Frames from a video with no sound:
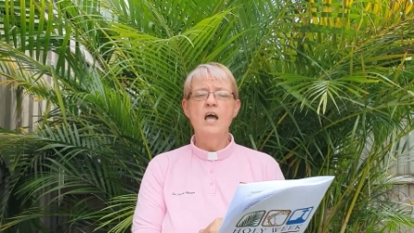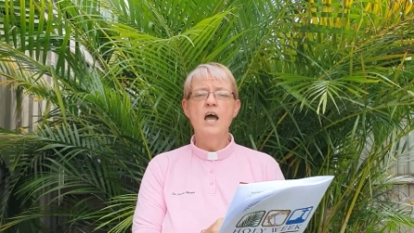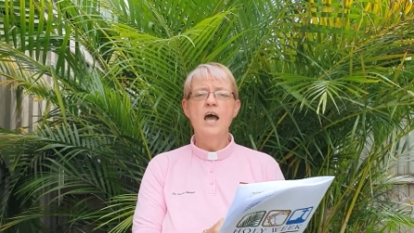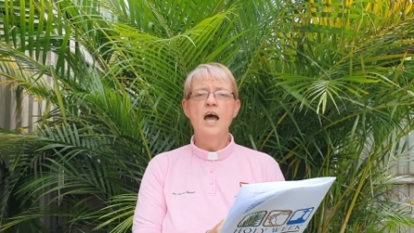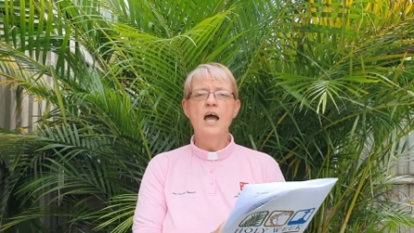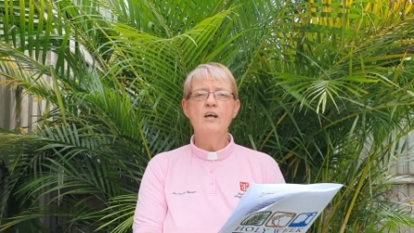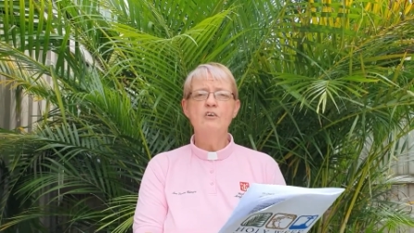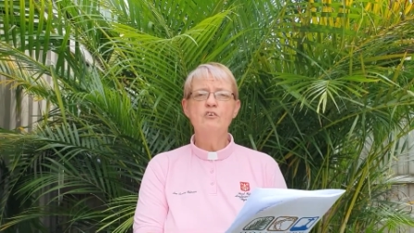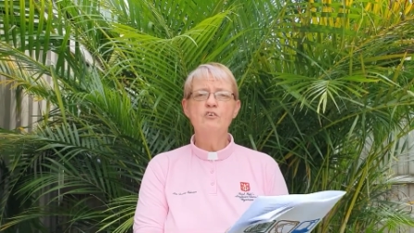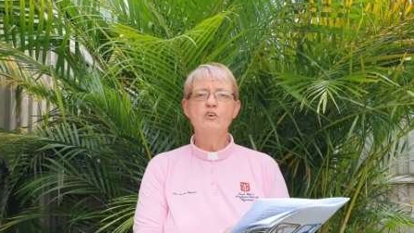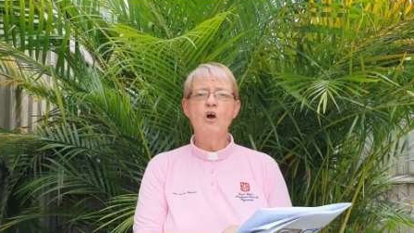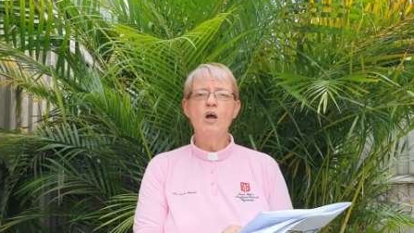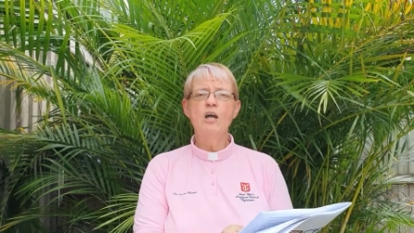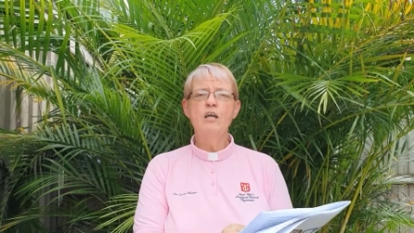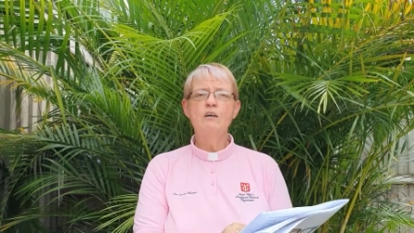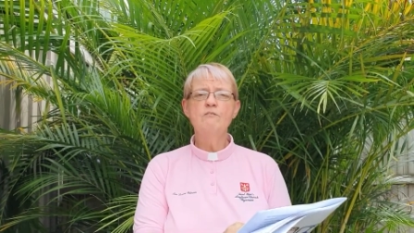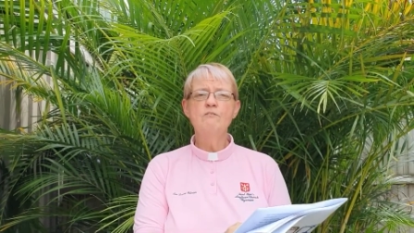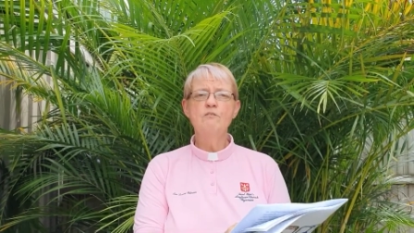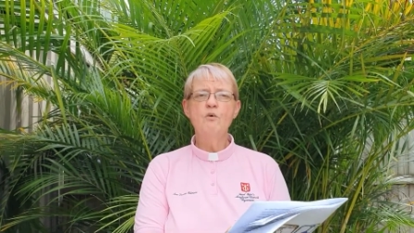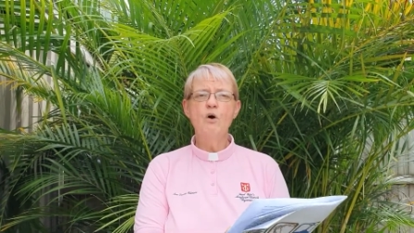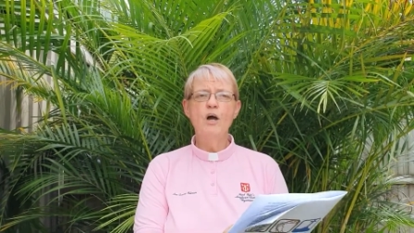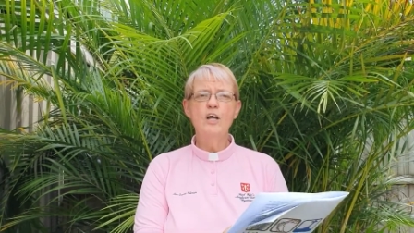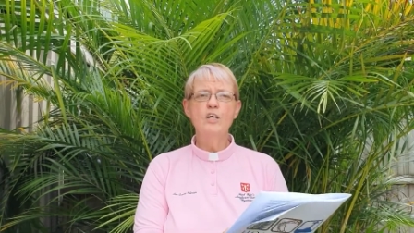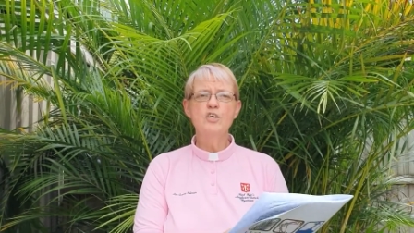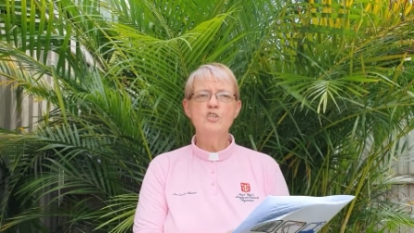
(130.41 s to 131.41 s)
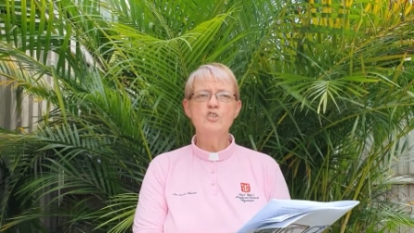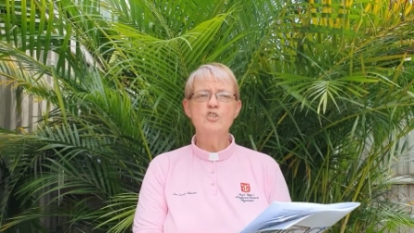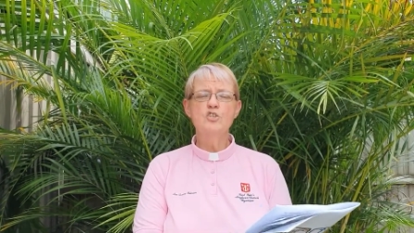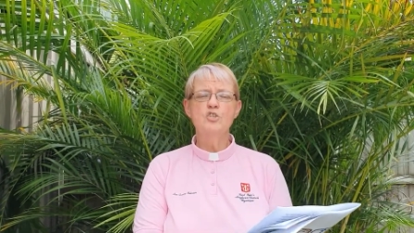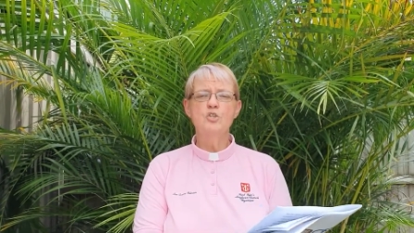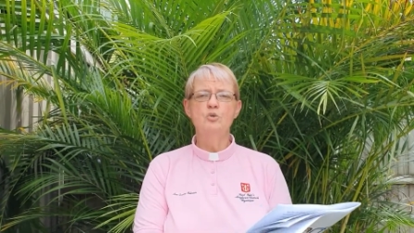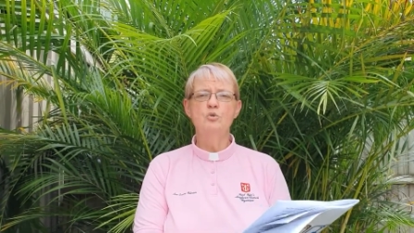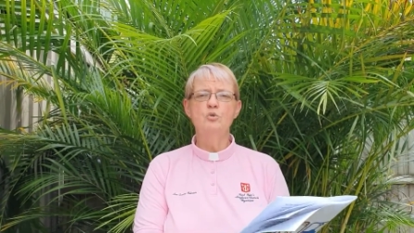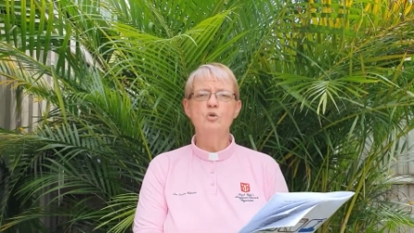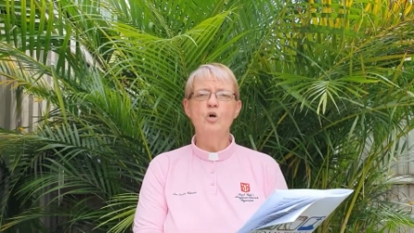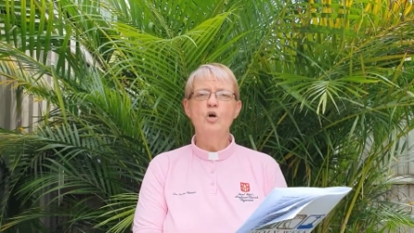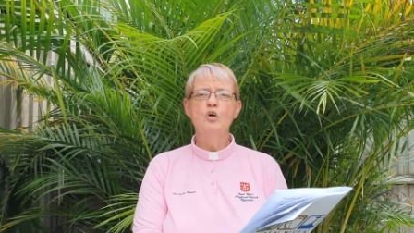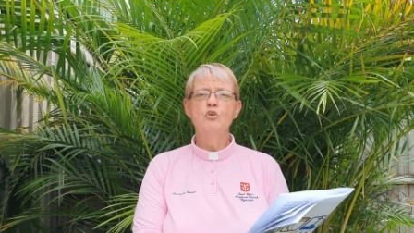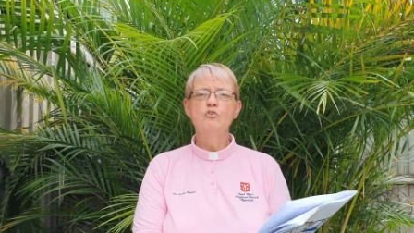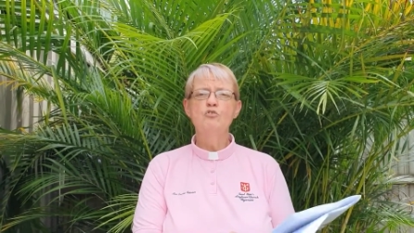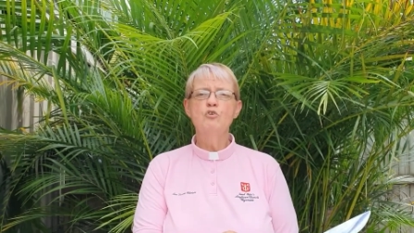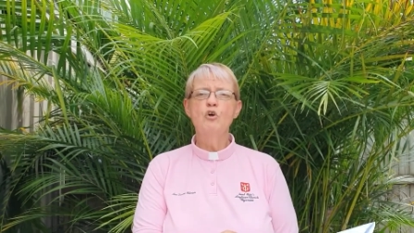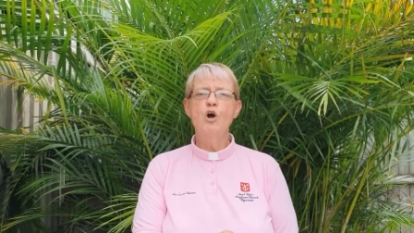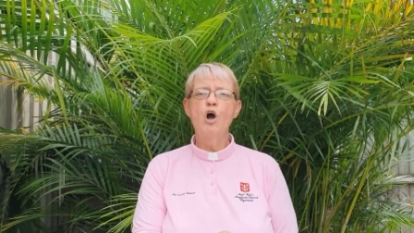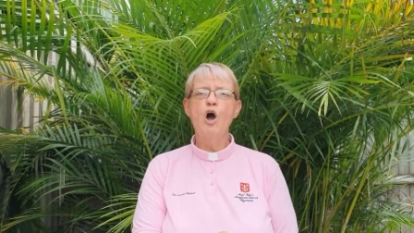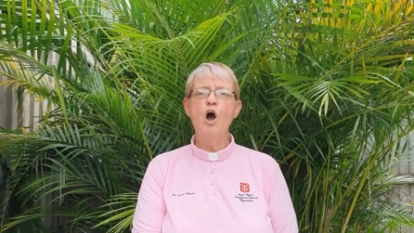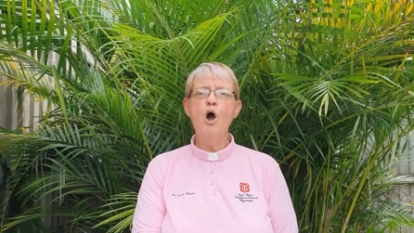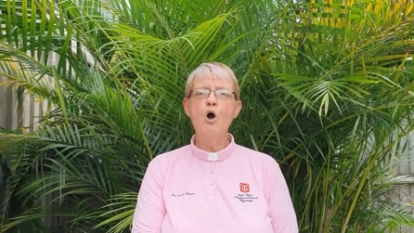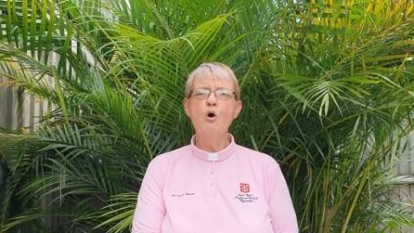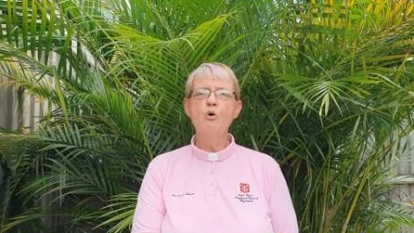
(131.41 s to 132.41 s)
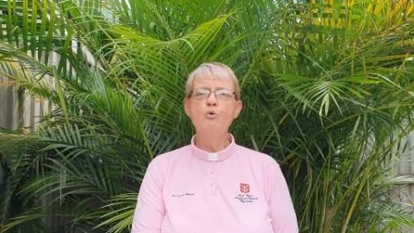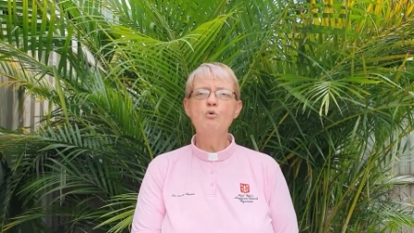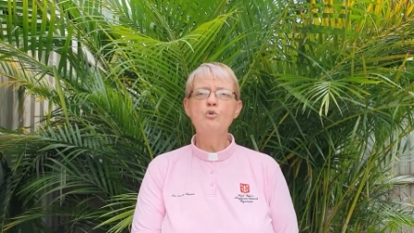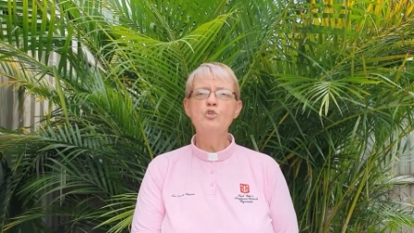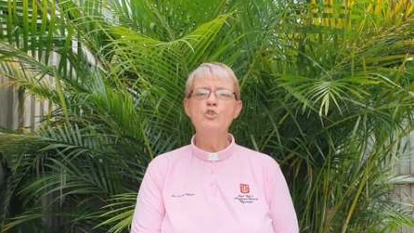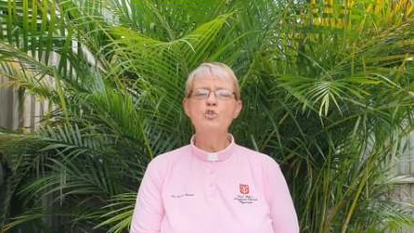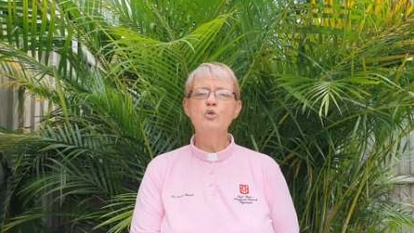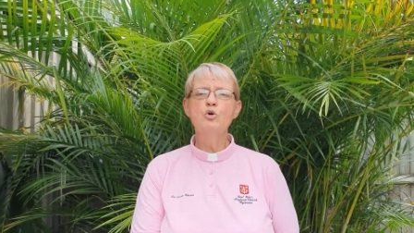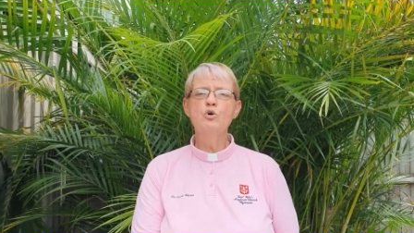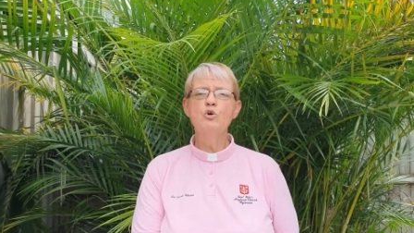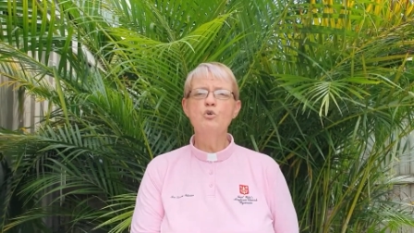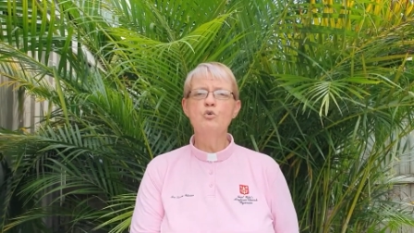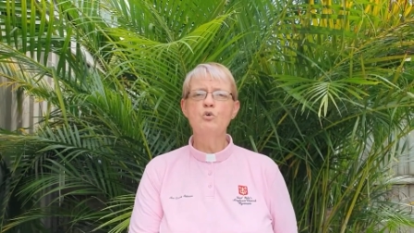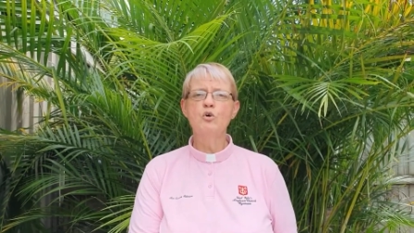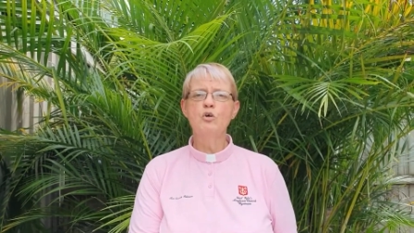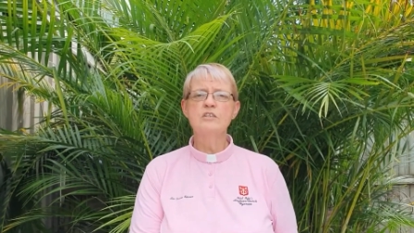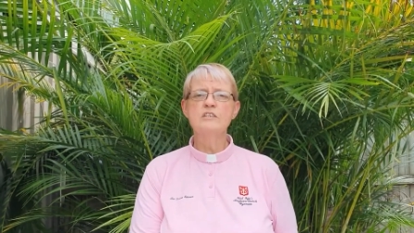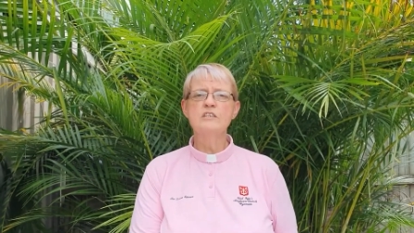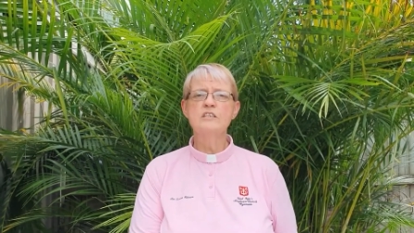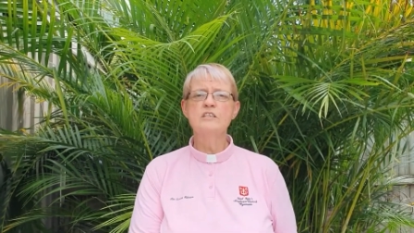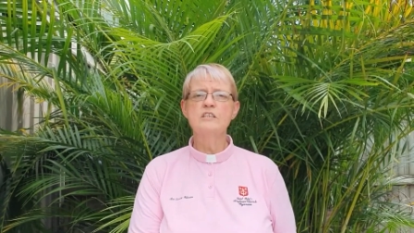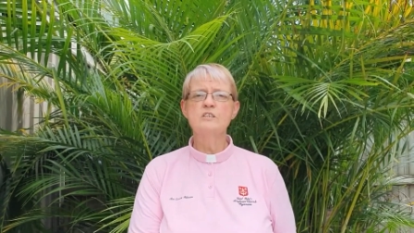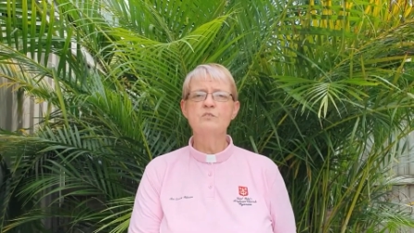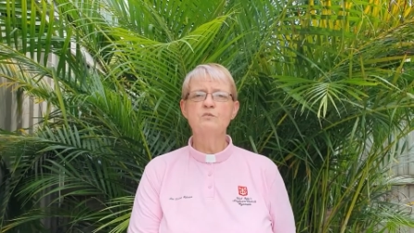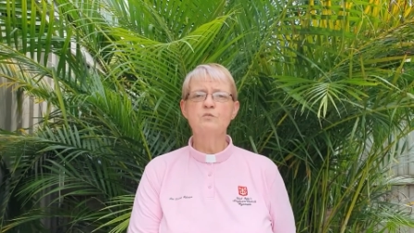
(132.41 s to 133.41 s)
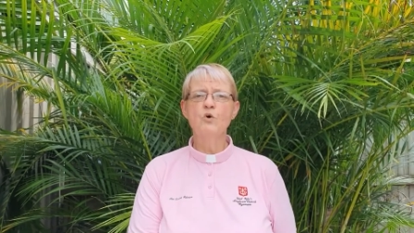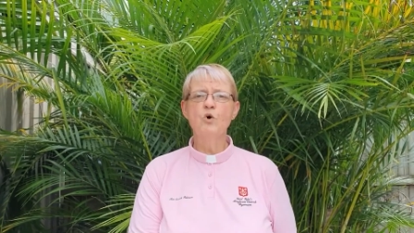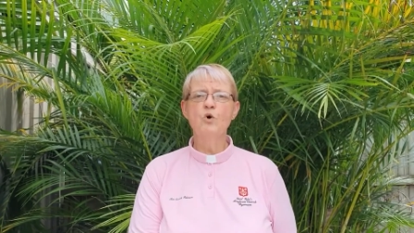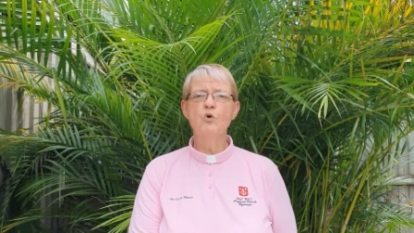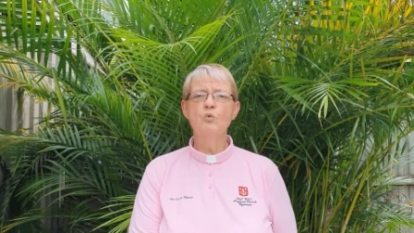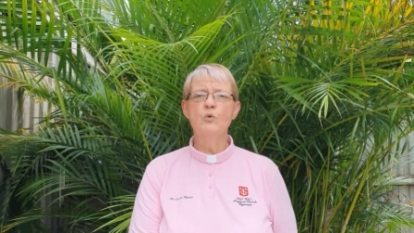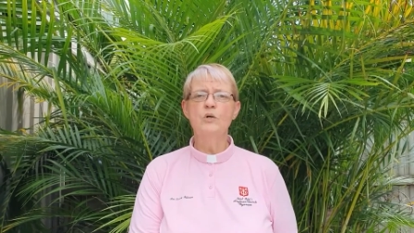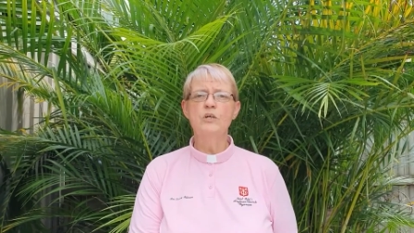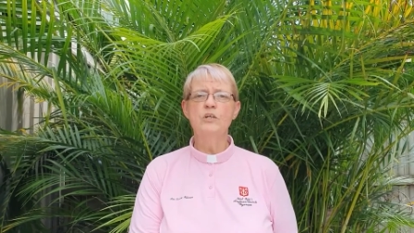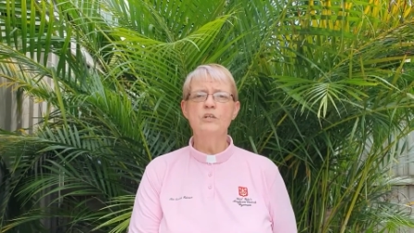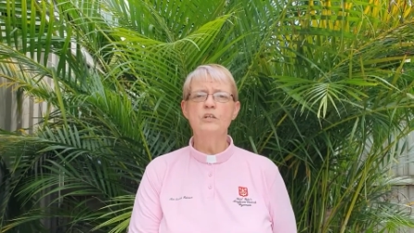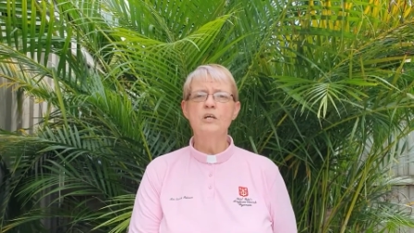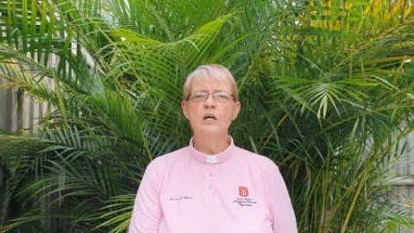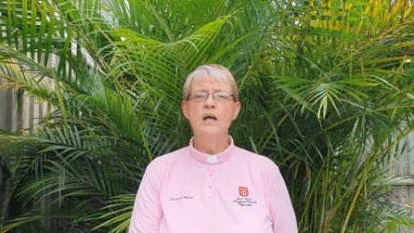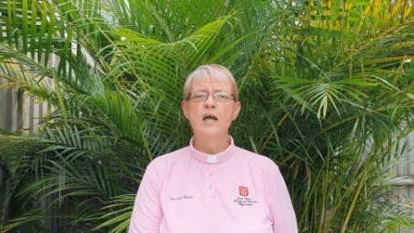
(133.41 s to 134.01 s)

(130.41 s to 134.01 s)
and I invite you to hold your crosses forward